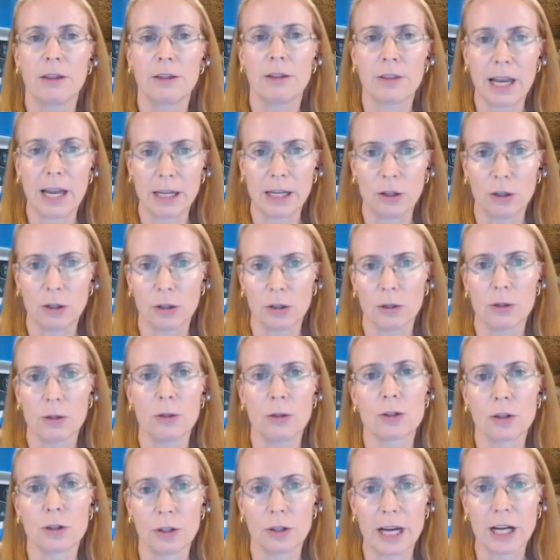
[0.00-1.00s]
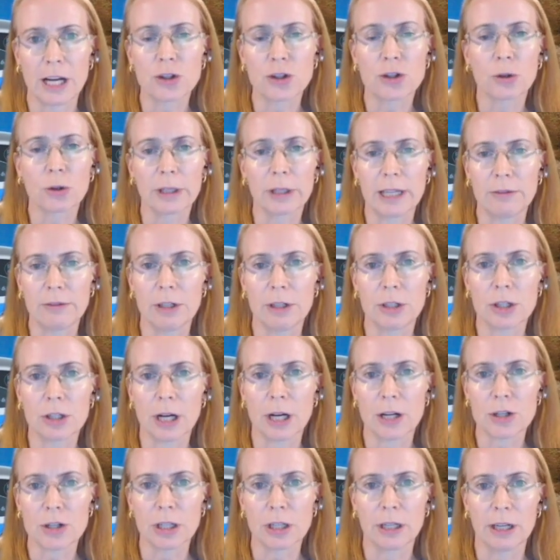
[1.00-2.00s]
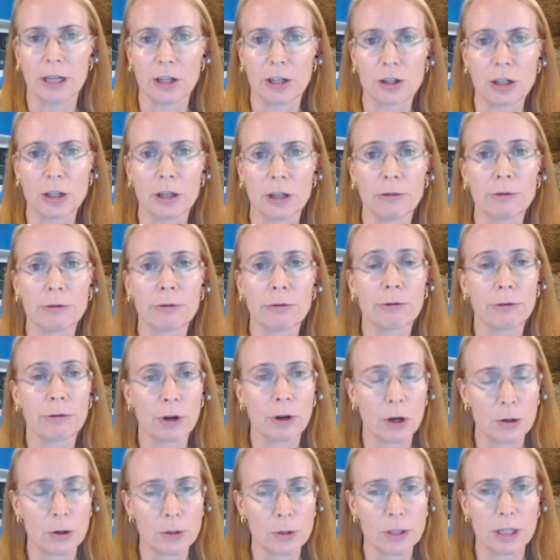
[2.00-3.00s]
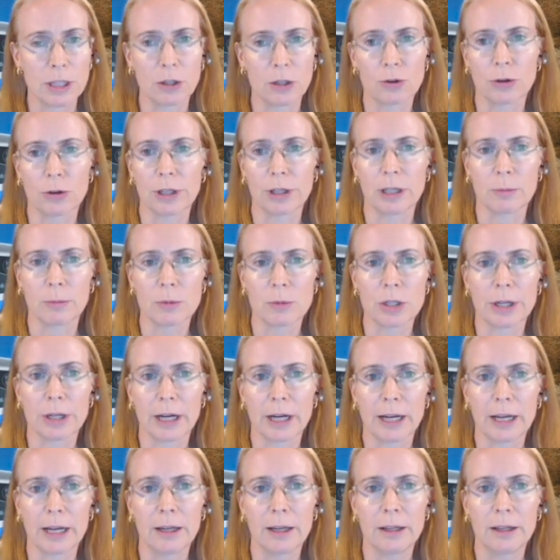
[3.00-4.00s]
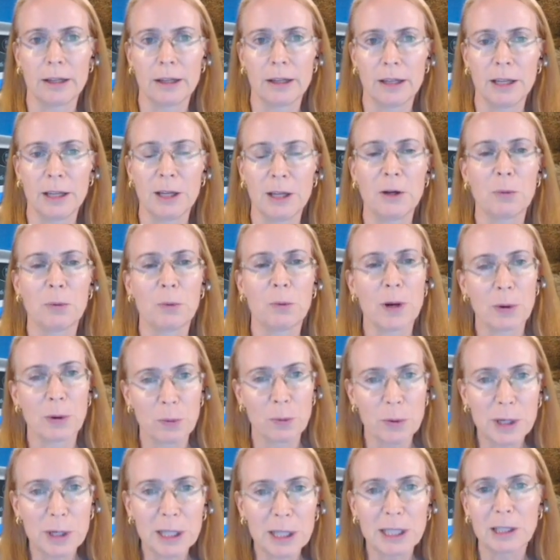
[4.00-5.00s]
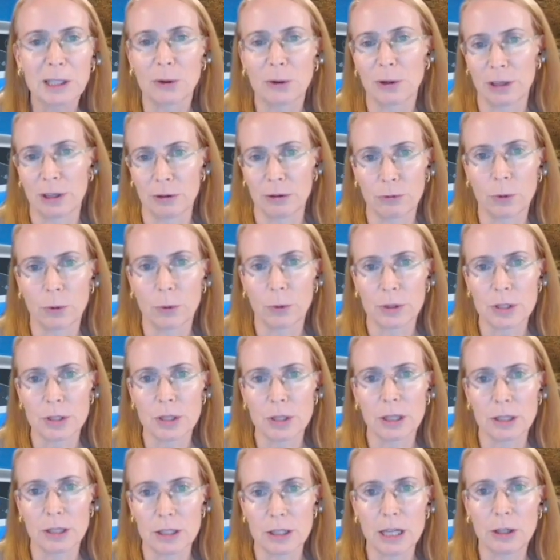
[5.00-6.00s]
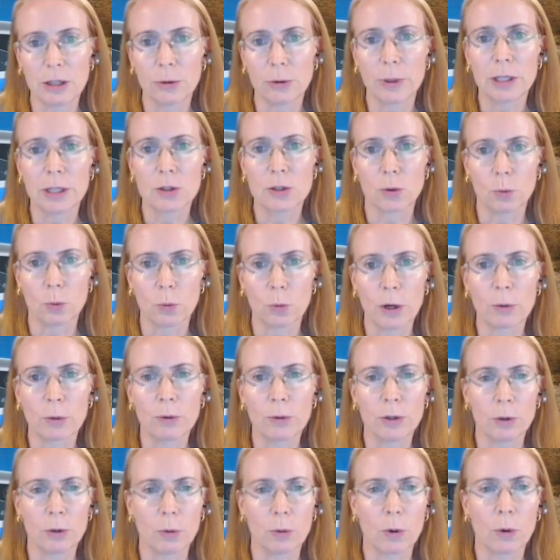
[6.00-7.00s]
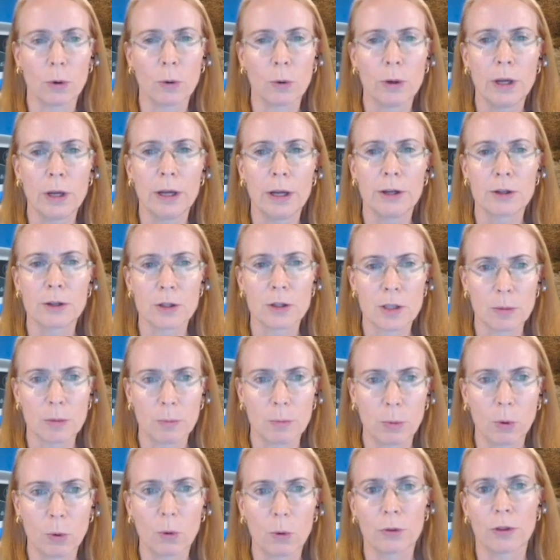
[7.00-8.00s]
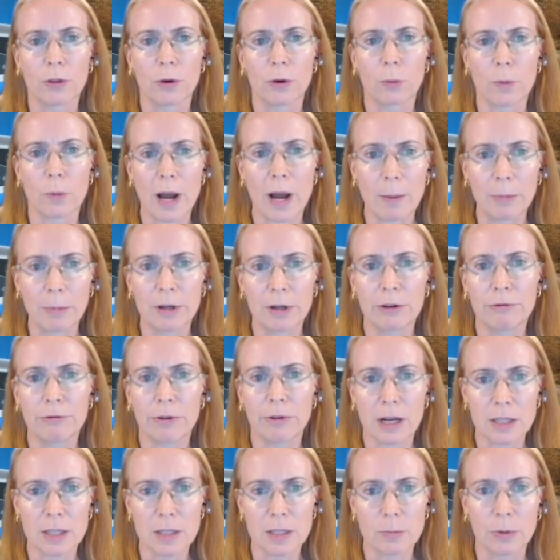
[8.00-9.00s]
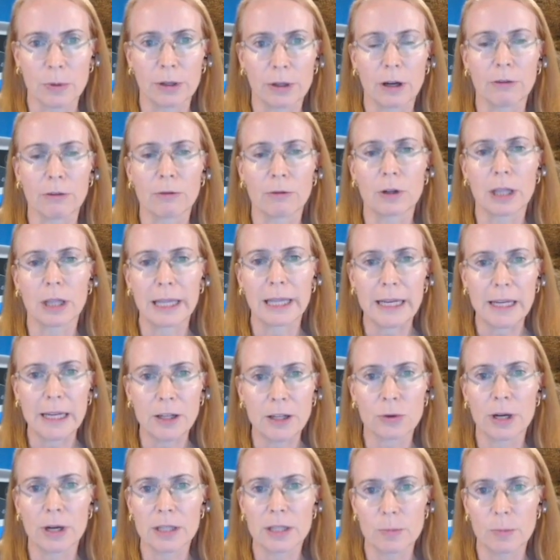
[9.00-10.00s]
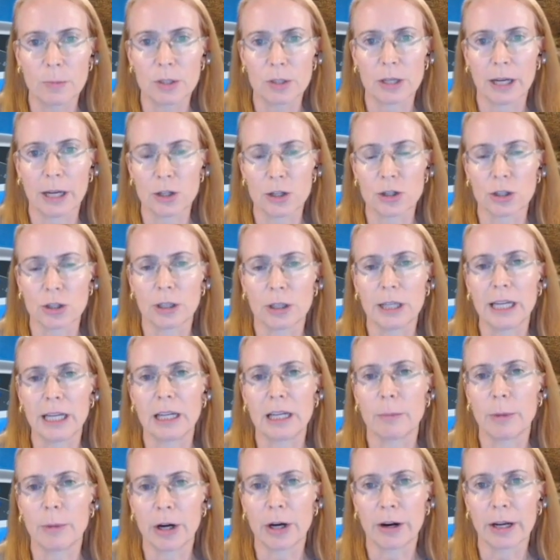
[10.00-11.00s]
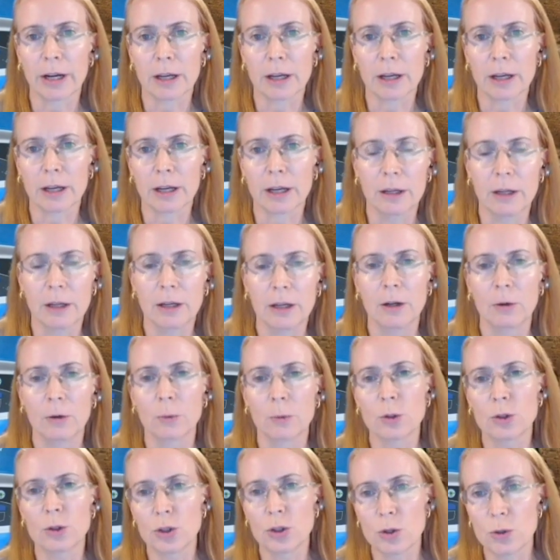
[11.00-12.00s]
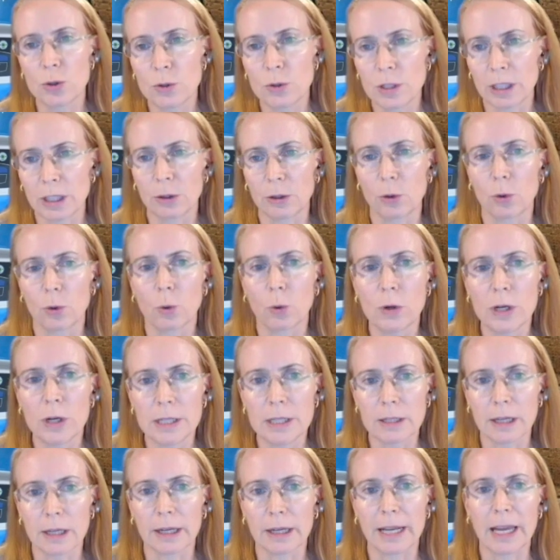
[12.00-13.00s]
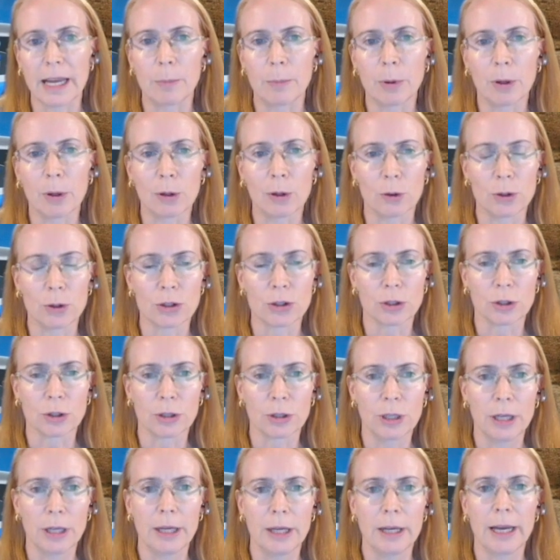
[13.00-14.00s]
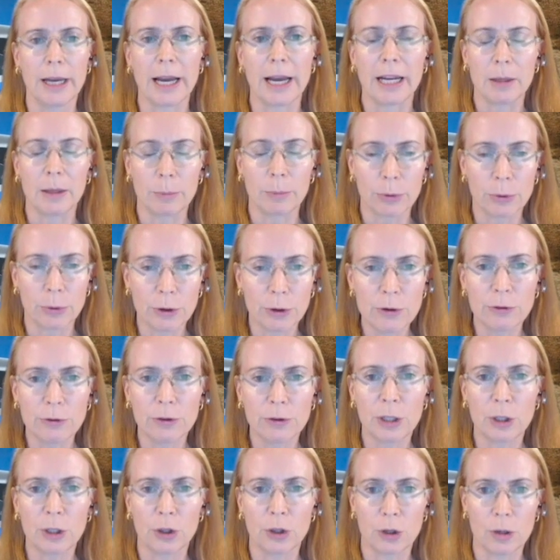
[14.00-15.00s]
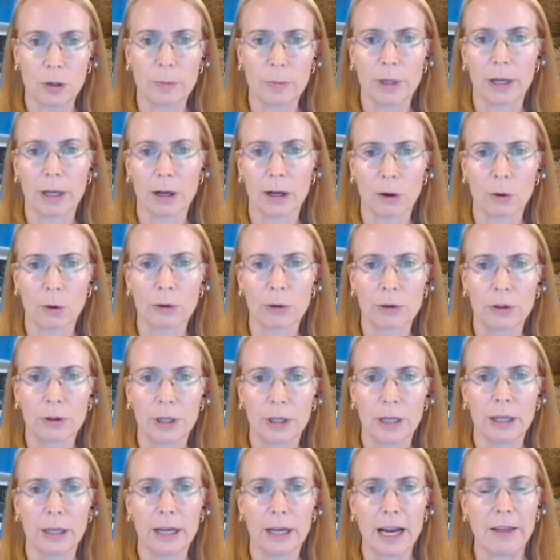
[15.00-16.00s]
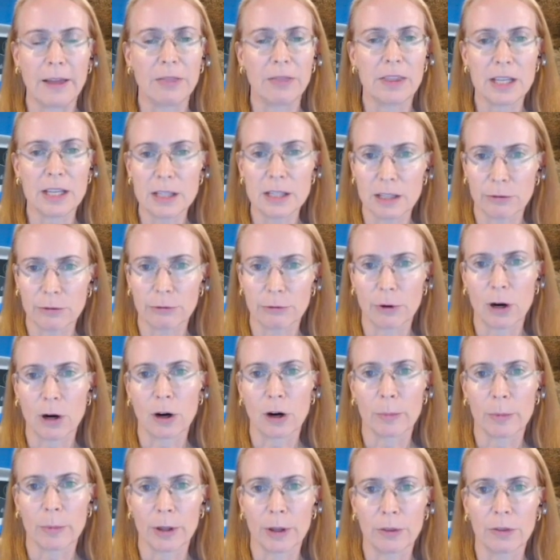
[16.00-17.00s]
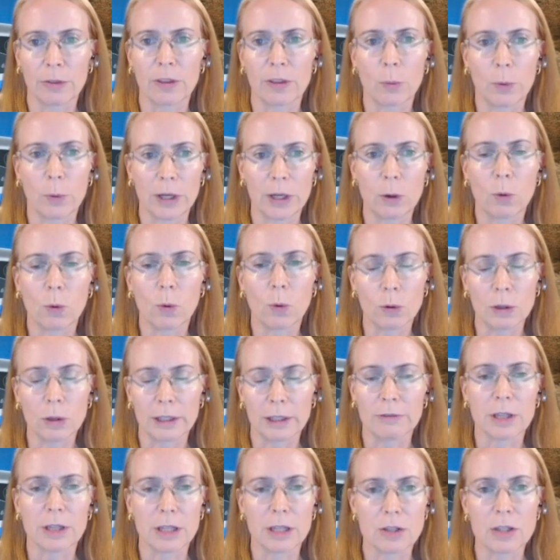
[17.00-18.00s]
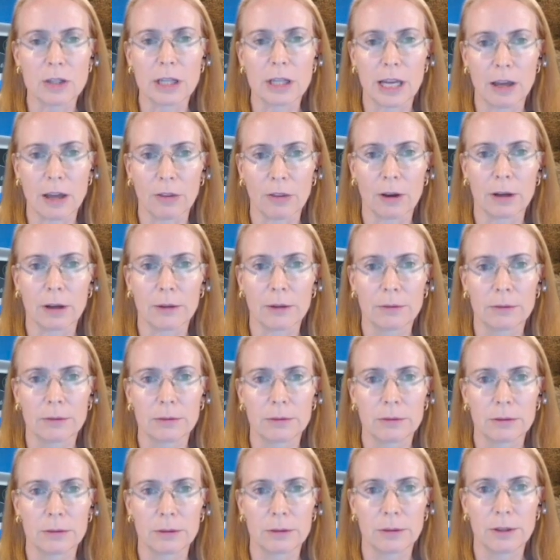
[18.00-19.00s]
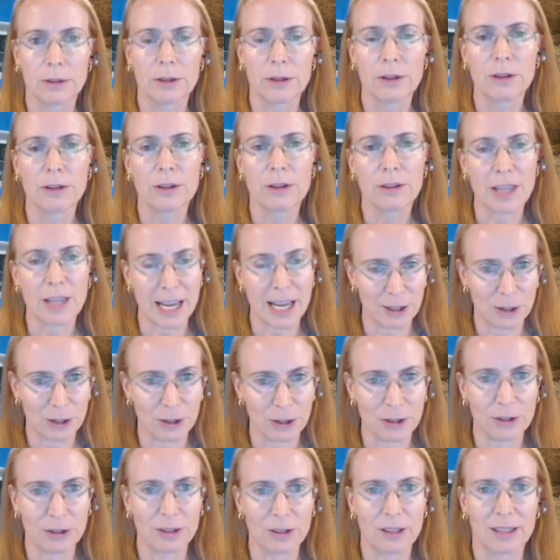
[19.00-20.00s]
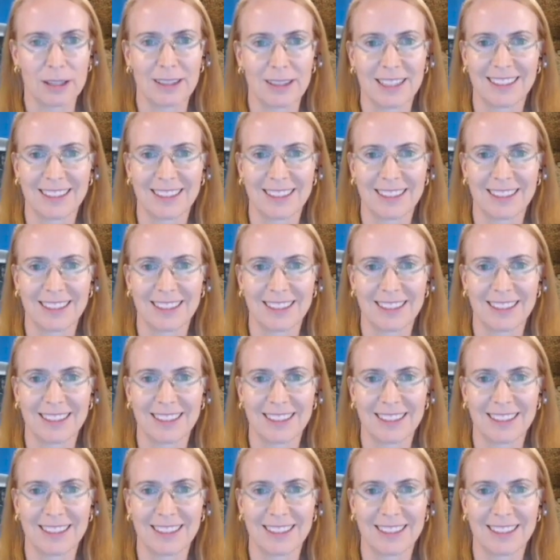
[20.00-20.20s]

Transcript: Thank you to the National EV Charging Initiative for hosting Tritium today. We're really looking forward to continuing to work with you all to support the rapid advancement of clean transportation in America, reducing noise and air pollution, and improving human health and this environment that we all live in together. Thank you.